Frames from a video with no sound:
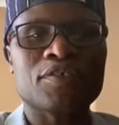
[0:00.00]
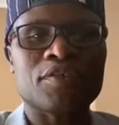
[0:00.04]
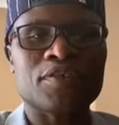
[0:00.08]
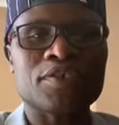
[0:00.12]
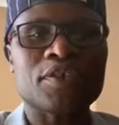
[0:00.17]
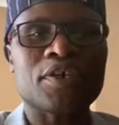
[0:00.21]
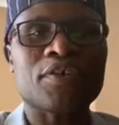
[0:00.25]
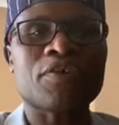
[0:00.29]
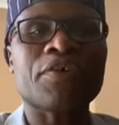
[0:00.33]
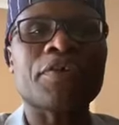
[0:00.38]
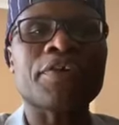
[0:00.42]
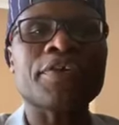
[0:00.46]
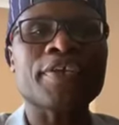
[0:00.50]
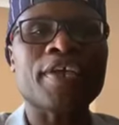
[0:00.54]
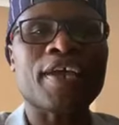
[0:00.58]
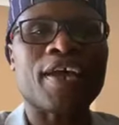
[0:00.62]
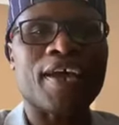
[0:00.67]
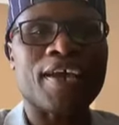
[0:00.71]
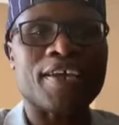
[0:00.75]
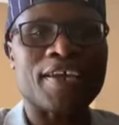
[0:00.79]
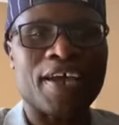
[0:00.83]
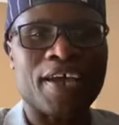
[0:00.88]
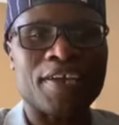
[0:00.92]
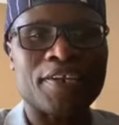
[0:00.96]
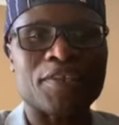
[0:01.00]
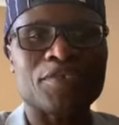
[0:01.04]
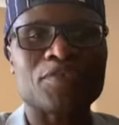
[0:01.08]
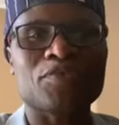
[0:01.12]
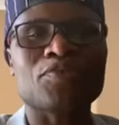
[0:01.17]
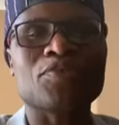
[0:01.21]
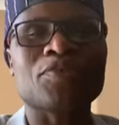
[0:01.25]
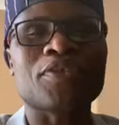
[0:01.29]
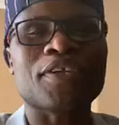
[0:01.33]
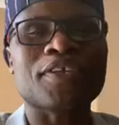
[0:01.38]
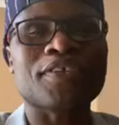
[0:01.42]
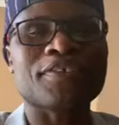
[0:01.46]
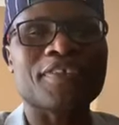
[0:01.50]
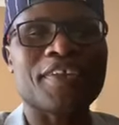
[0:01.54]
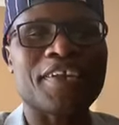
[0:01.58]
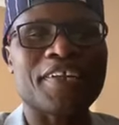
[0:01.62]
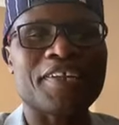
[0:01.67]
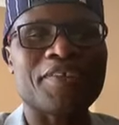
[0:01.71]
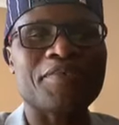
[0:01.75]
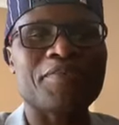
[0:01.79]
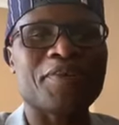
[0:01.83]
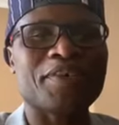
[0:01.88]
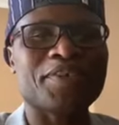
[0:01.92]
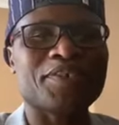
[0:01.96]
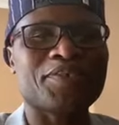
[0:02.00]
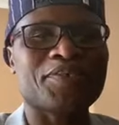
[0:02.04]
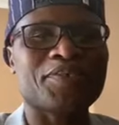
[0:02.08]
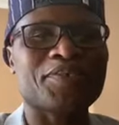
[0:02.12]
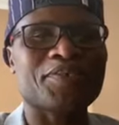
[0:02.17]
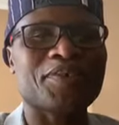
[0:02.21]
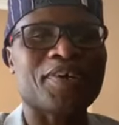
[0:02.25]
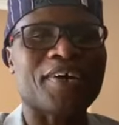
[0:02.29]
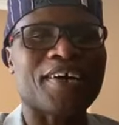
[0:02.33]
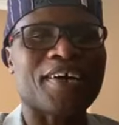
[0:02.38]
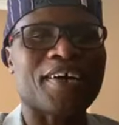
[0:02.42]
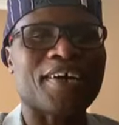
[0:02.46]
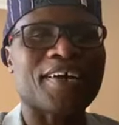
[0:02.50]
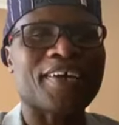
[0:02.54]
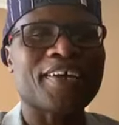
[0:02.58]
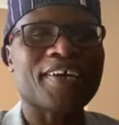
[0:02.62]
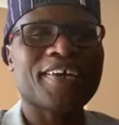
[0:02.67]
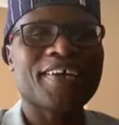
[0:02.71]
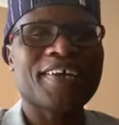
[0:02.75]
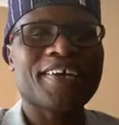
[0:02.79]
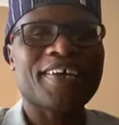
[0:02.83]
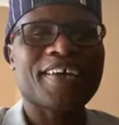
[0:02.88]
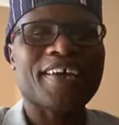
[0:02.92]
Dr. Cronje, I understood exactly what you are